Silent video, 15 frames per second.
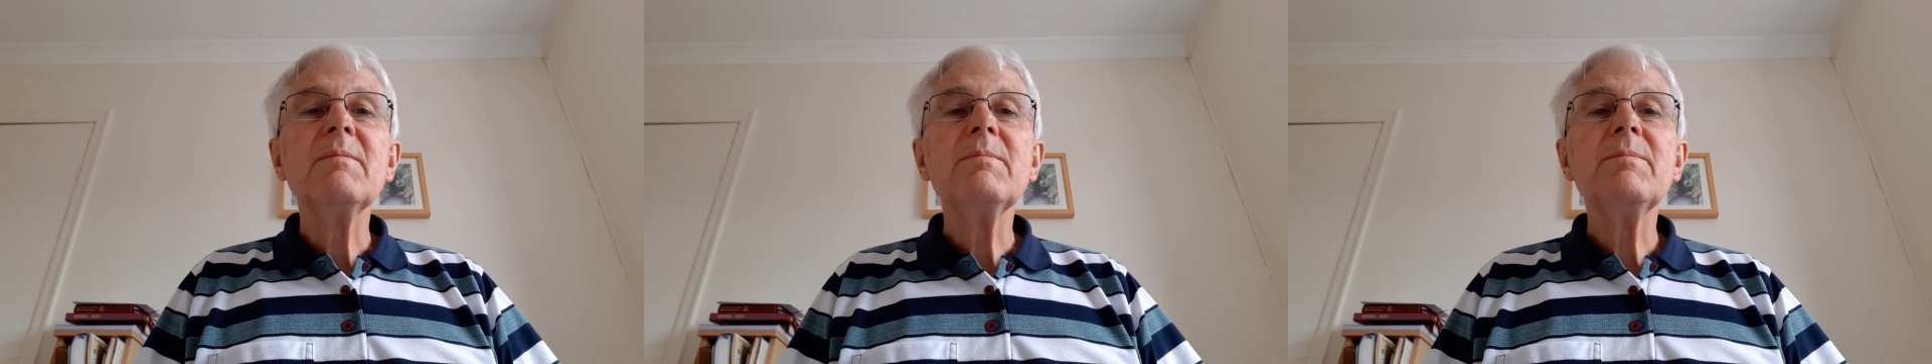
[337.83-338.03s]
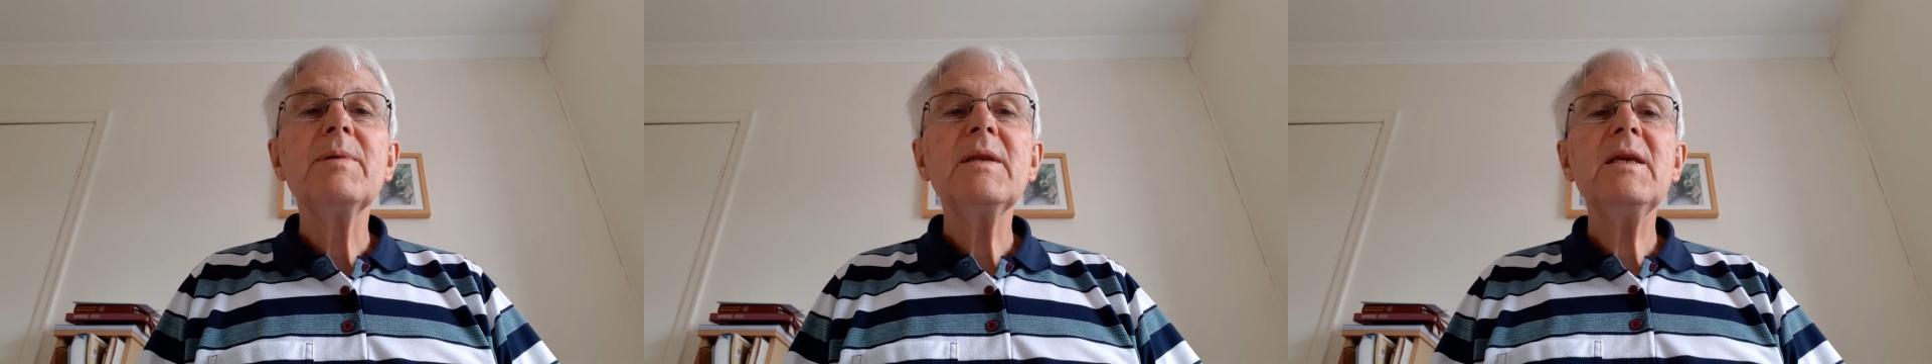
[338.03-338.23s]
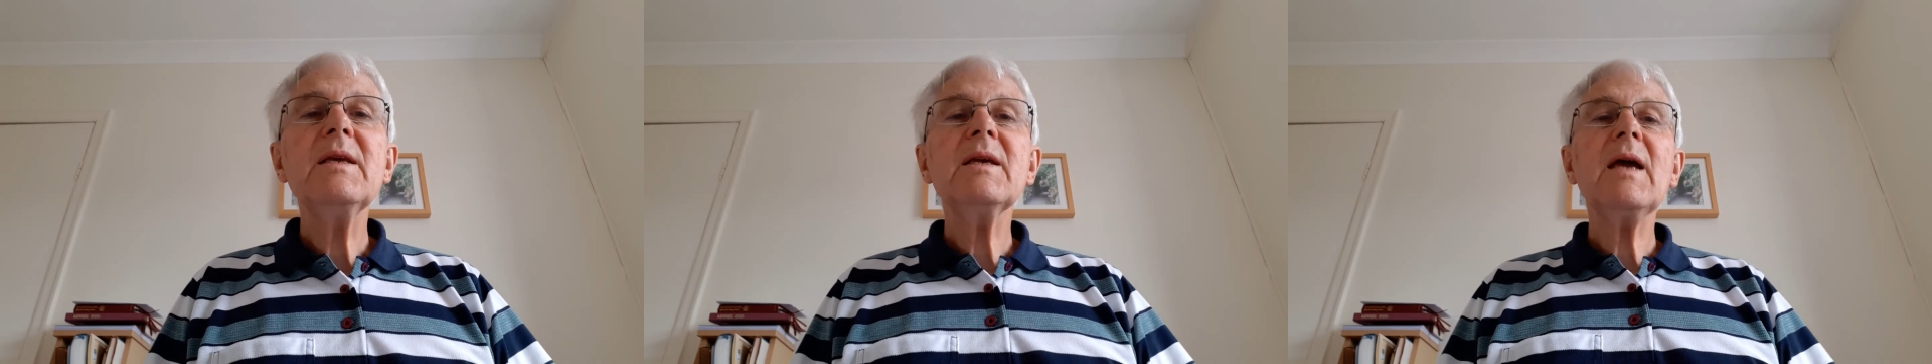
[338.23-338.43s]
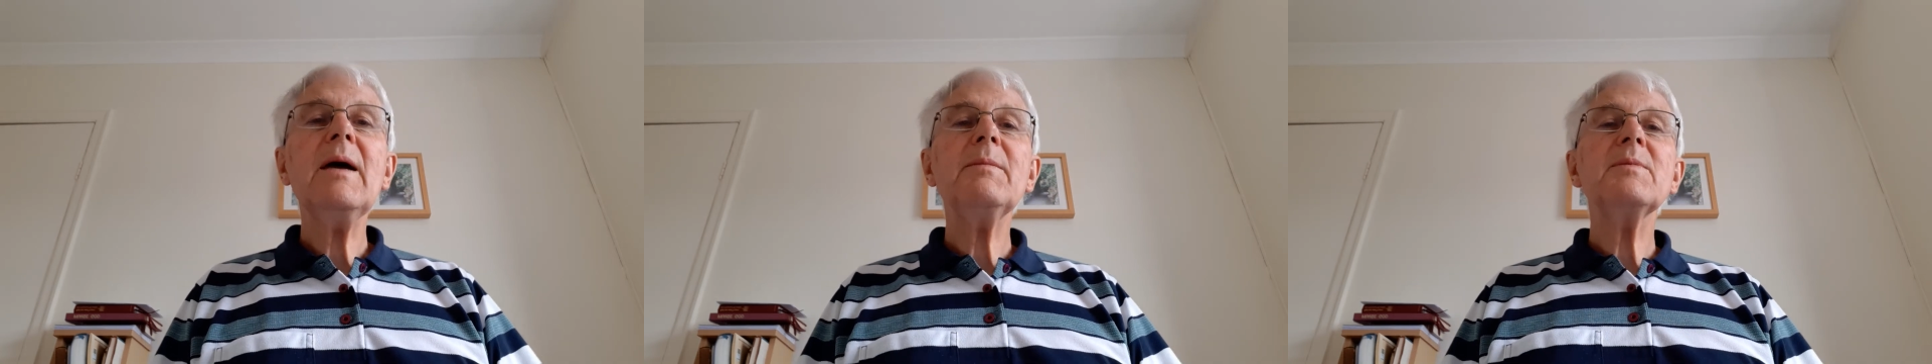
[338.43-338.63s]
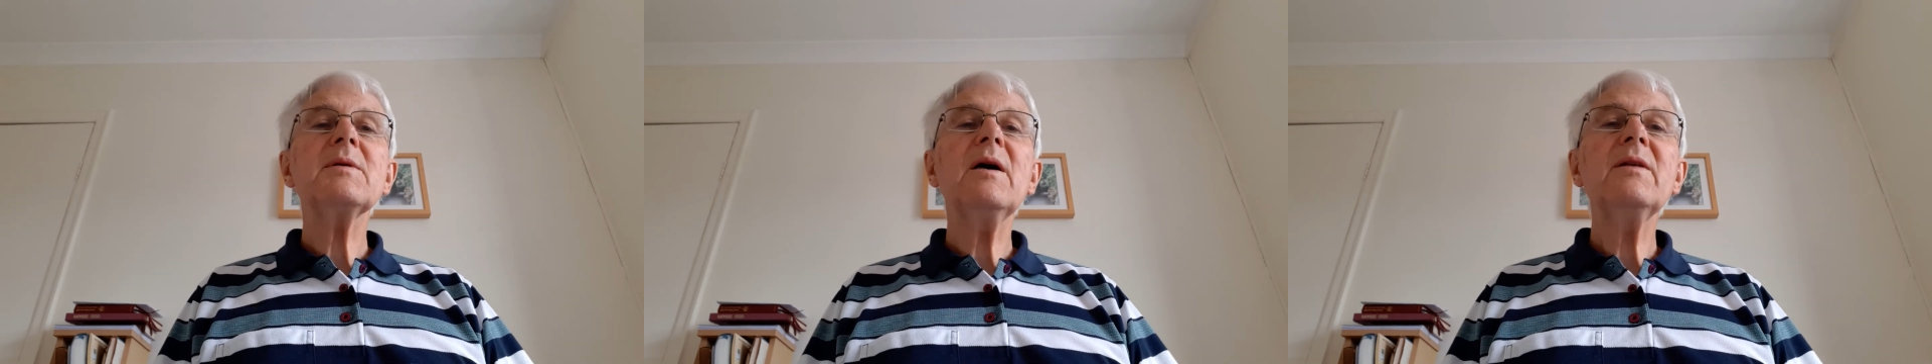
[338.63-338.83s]
But he
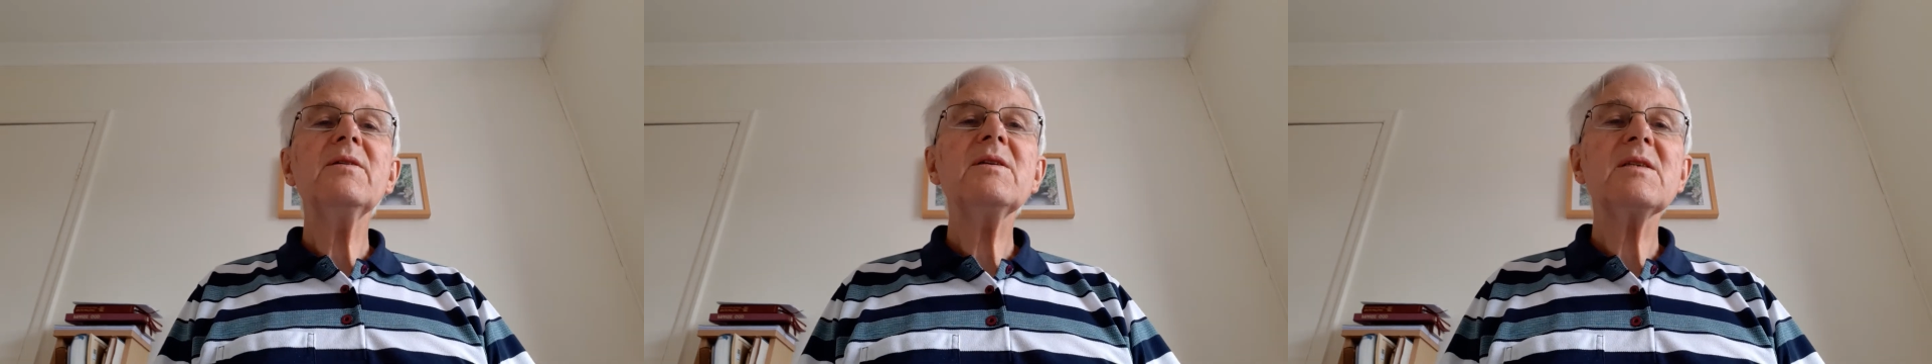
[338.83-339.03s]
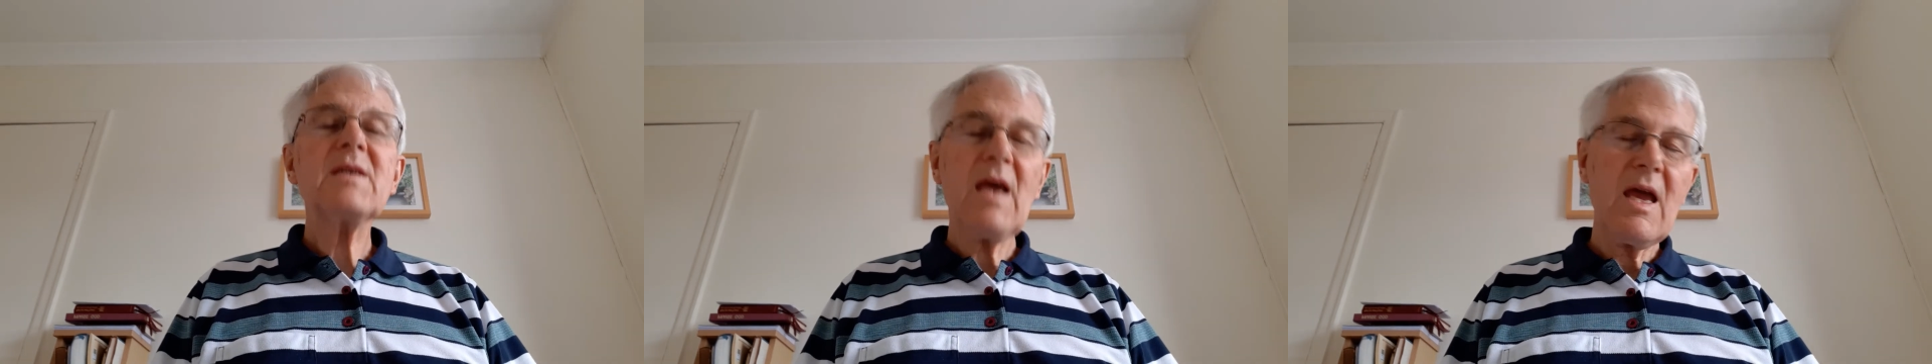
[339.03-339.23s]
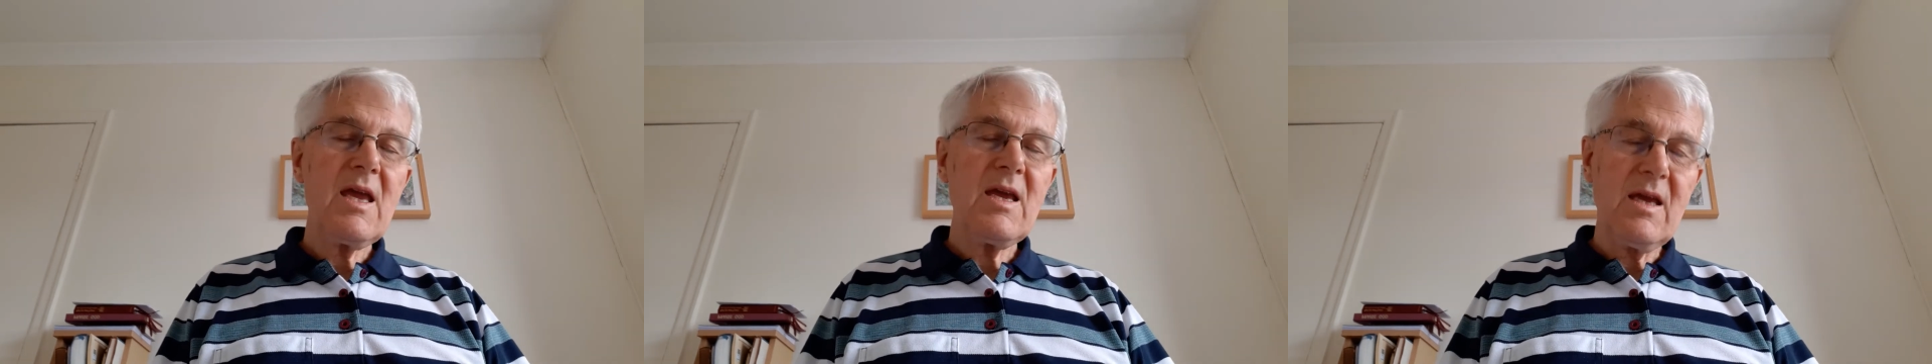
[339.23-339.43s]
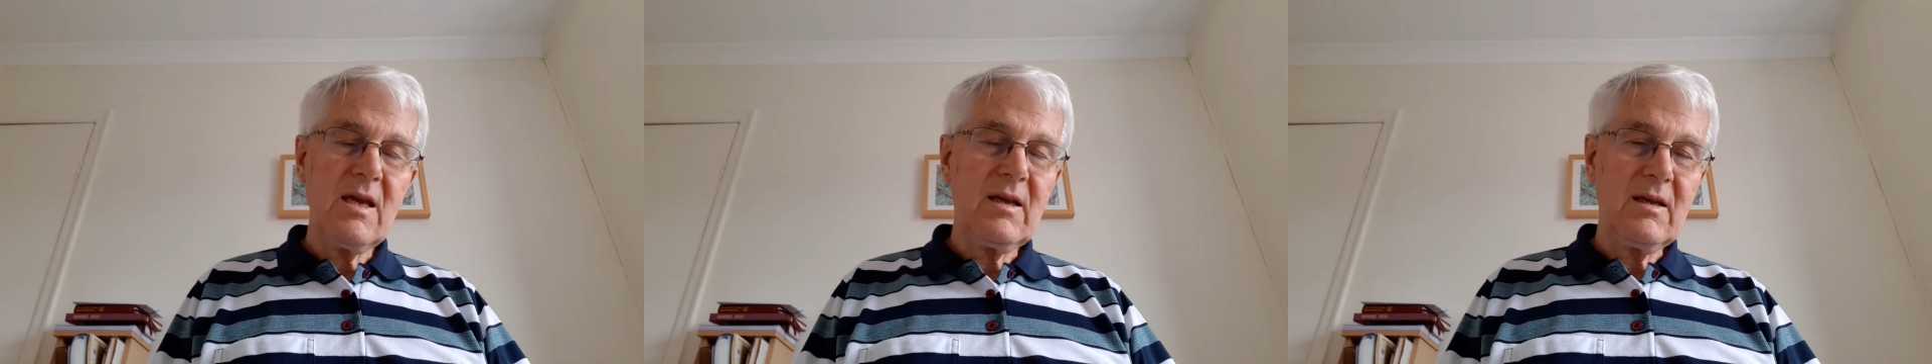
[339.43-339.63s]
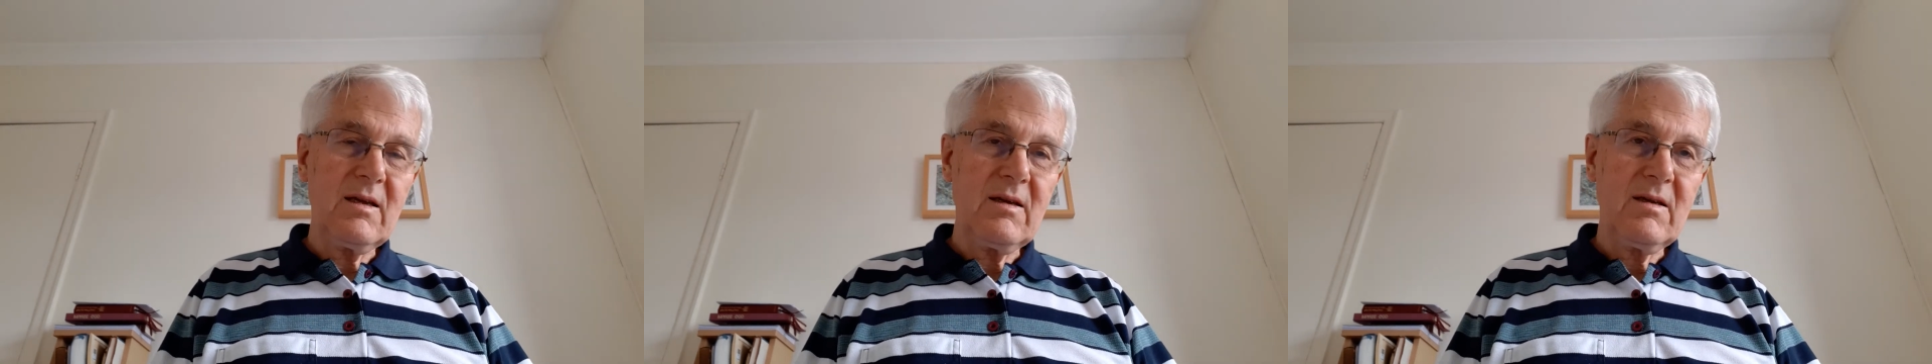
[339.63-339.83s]
kept on saying